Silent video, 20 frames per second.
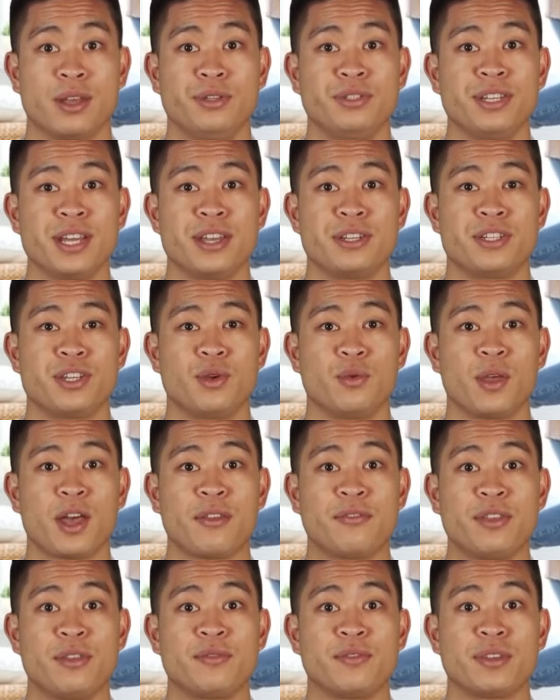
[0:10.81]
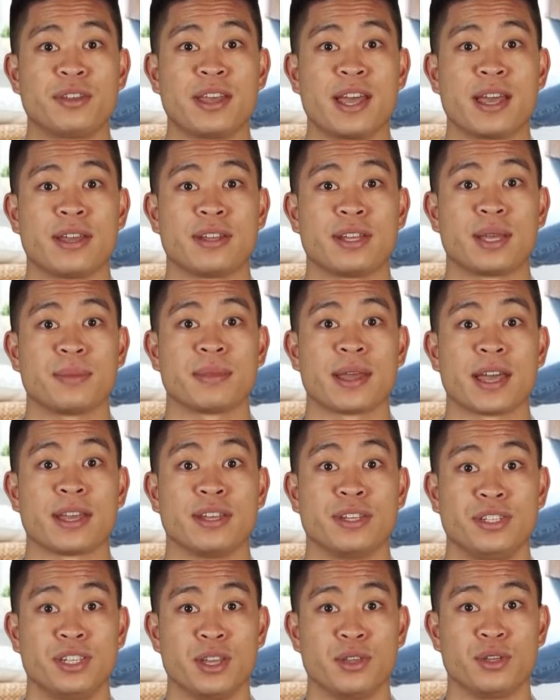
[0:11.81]
ducts are often forgotten about
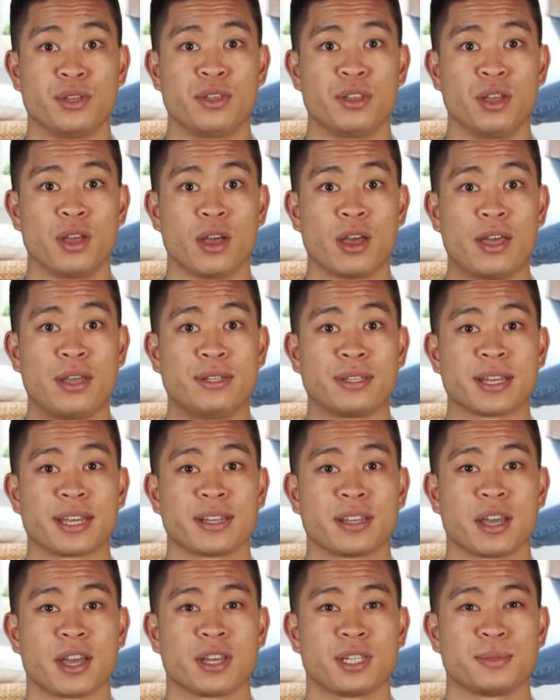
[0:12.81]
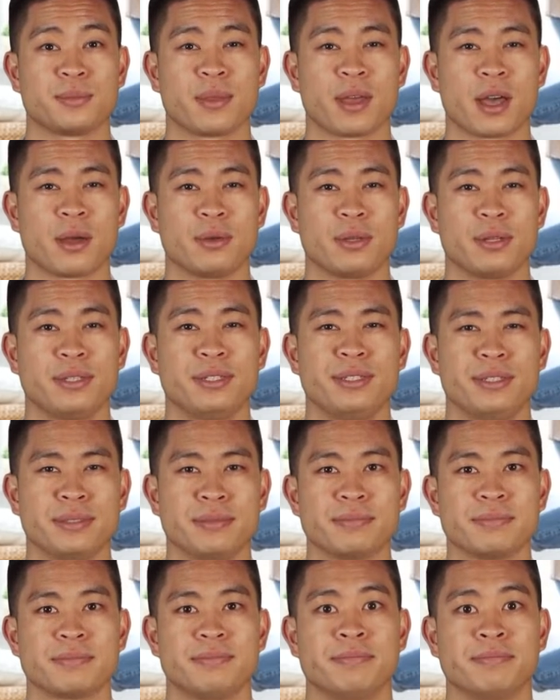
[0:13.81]
until they're clogged and cause problems.
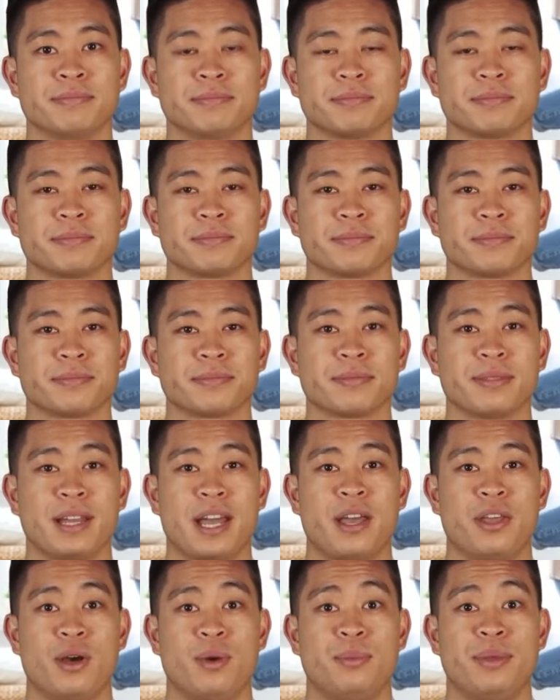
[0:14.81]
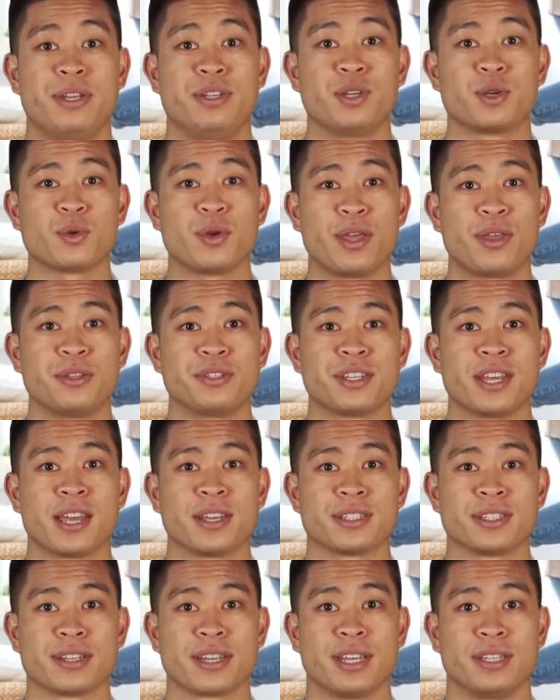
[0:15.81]
Not only do air
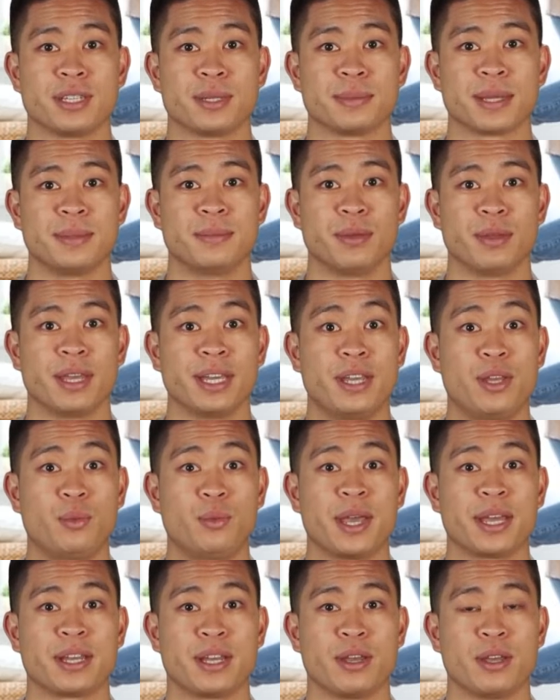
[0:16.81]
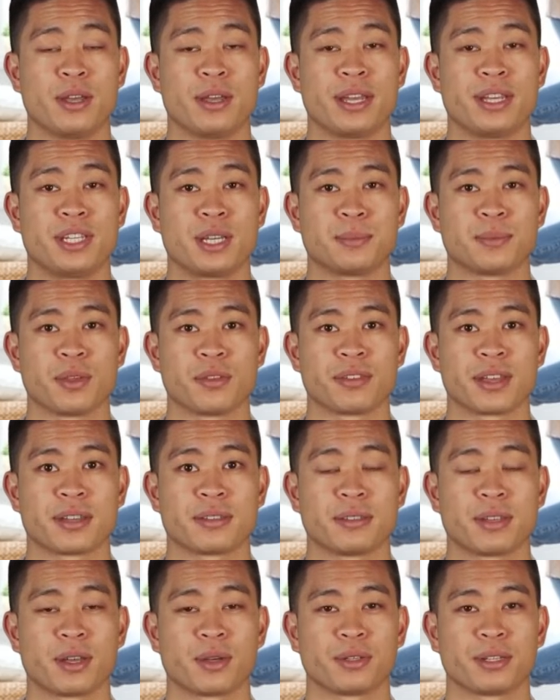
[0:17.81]
ducts need to be cleaned regularly to
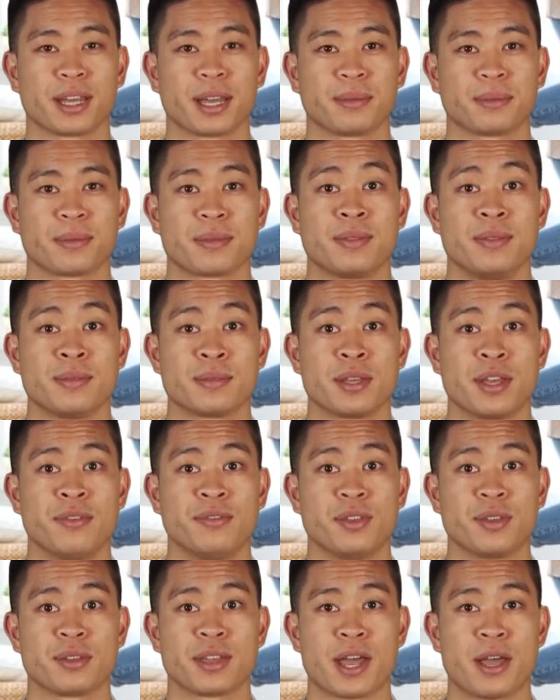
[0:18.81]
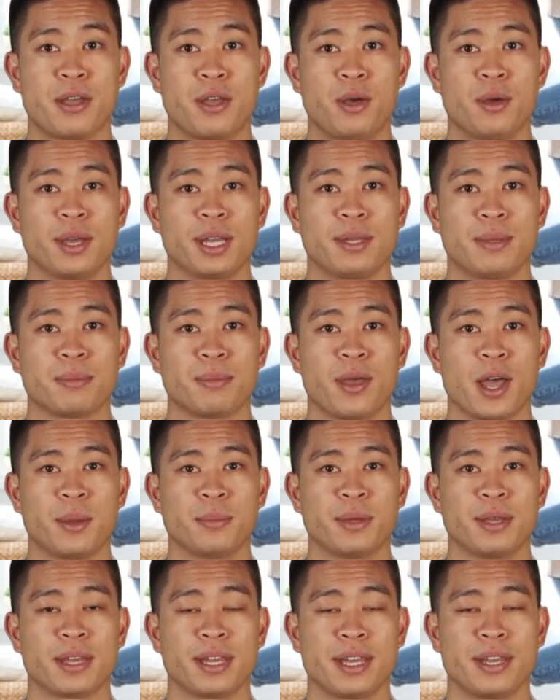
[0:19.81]
prevent buildup, but if they're not cleaned
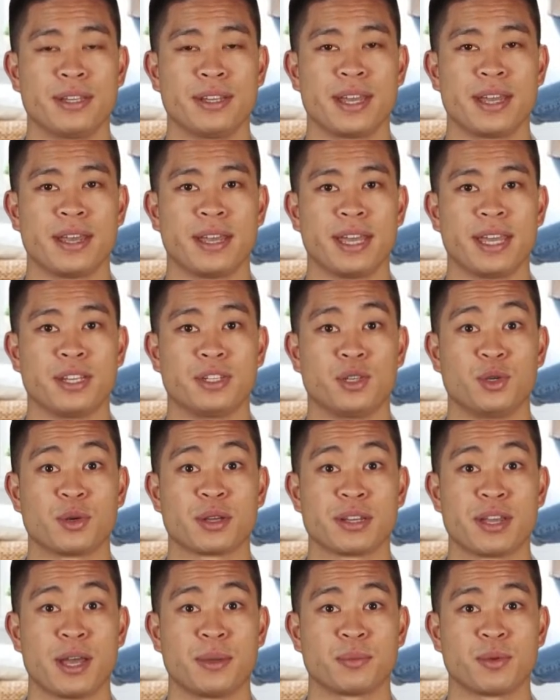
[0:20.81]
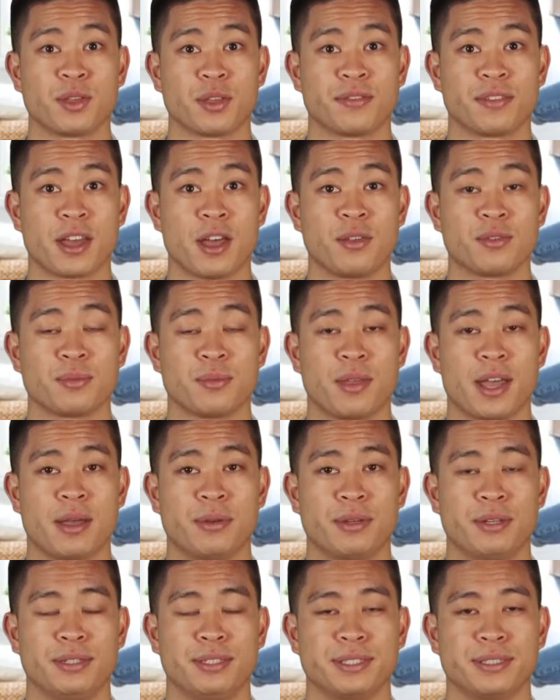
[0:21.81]
properly, it can lead to a number of health
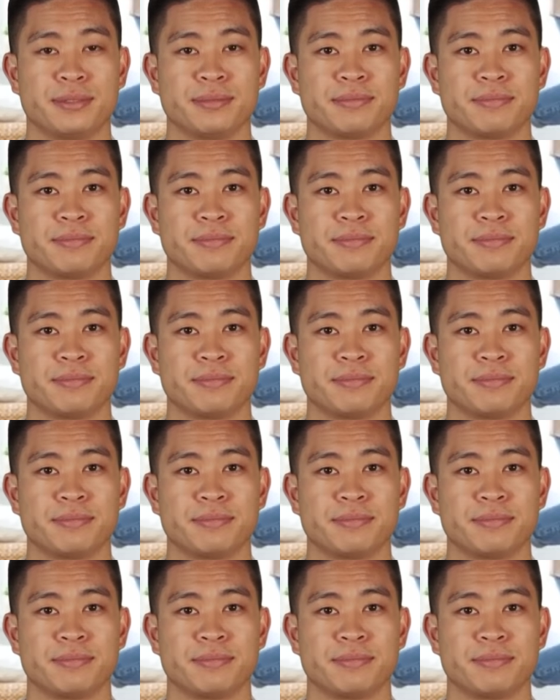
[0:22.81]
problems.